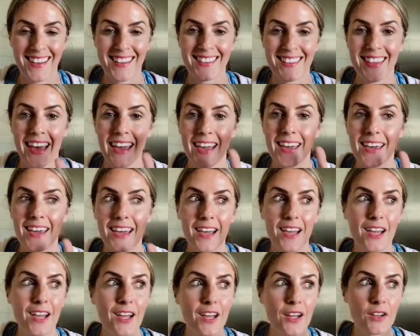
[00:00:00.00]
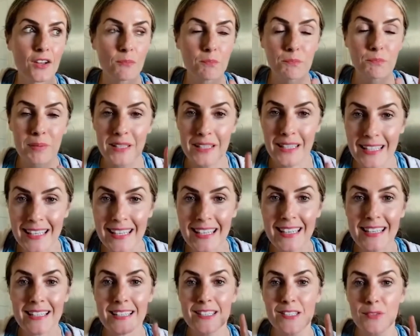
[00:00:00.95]
Like,
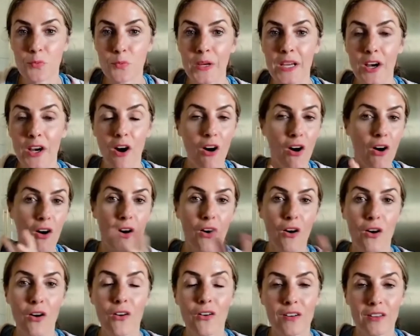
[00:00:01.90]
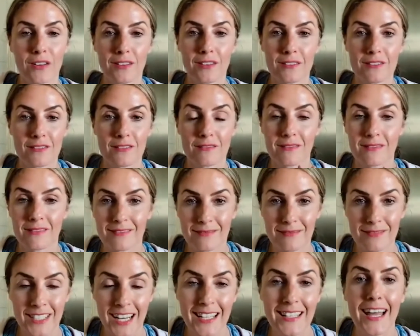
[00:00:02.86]
please, we all
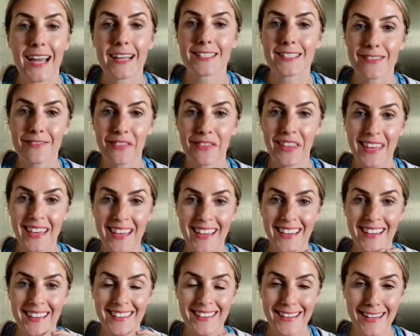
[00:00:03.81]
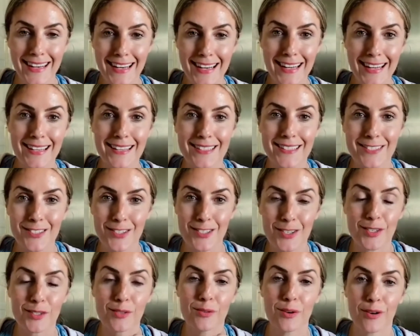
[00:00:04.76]
collectively need
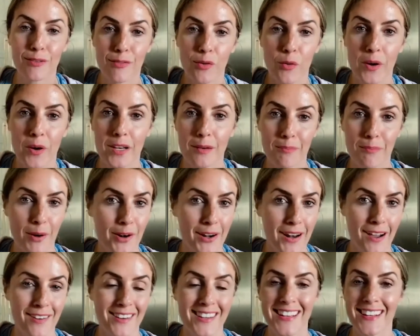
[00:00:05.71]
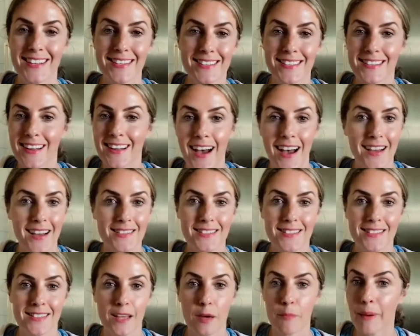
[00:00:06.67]
to avoid burnout. It is not
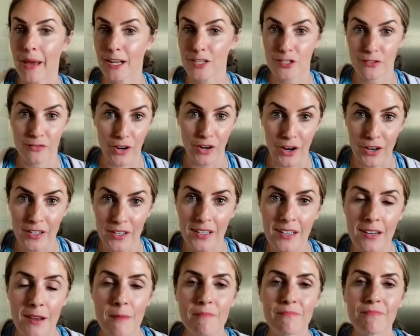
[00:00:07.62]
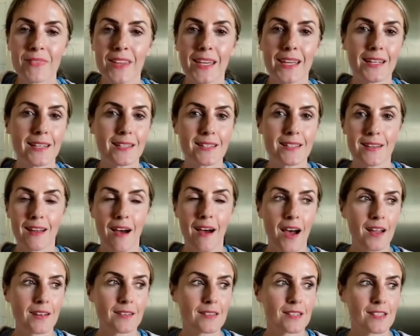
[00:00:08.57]
a badge of honor. It is
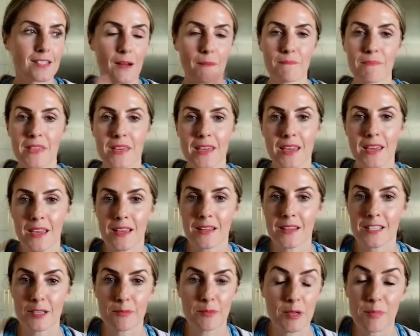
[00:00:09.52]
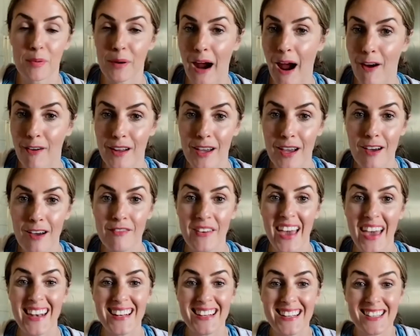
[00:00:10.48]
not something to be proud of,
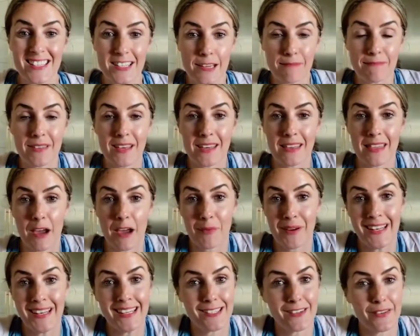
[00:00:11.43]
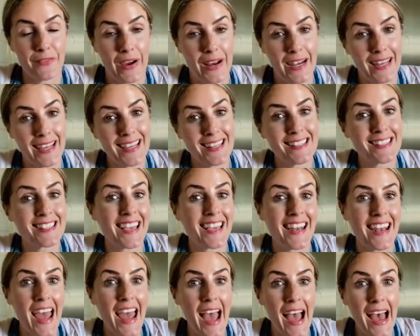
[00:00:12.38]
and it is something that we need to fight against
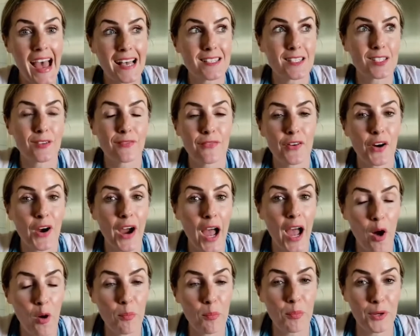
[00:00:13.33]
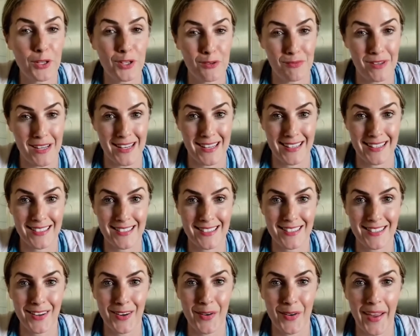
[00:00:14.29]
and ask for help when you need
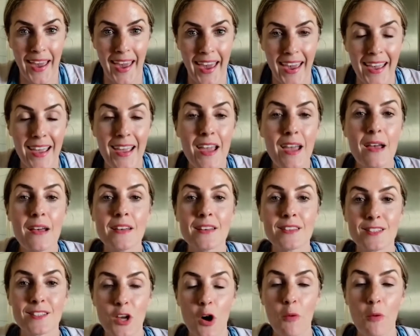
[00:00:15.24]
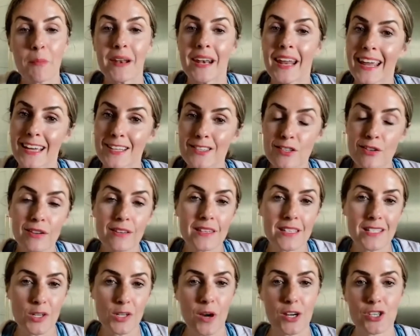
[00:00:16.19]
it, okay? So, but answering
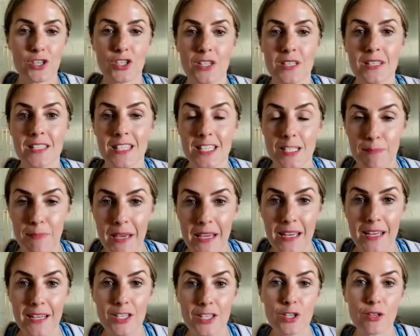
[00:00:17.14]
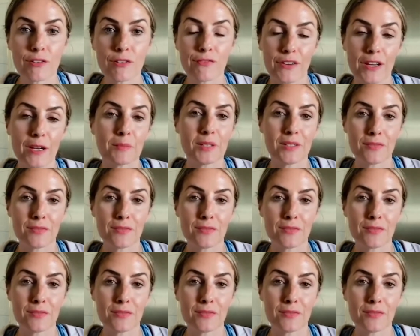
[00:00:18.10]
this question, speaking to family